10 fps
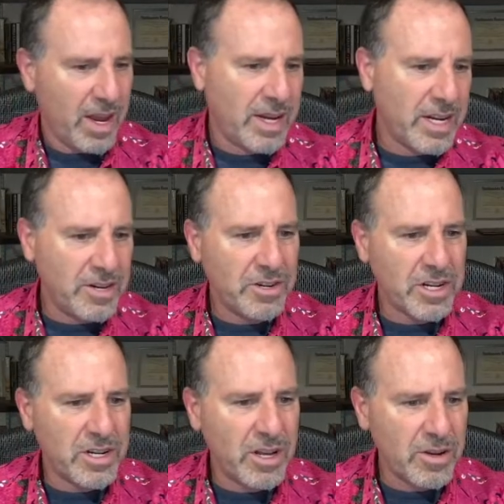And then there's
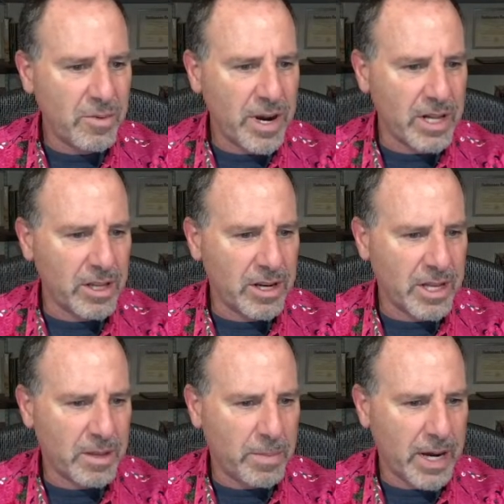another way to look
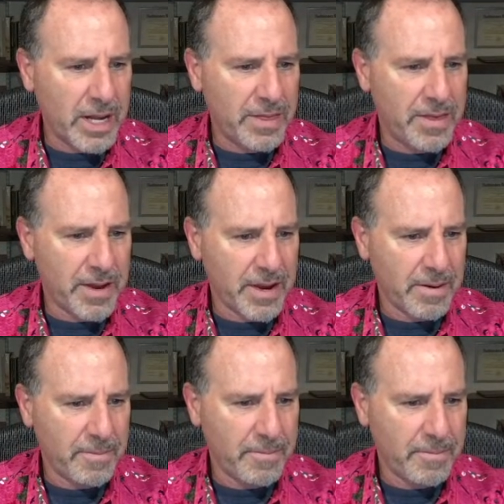at the bond thing.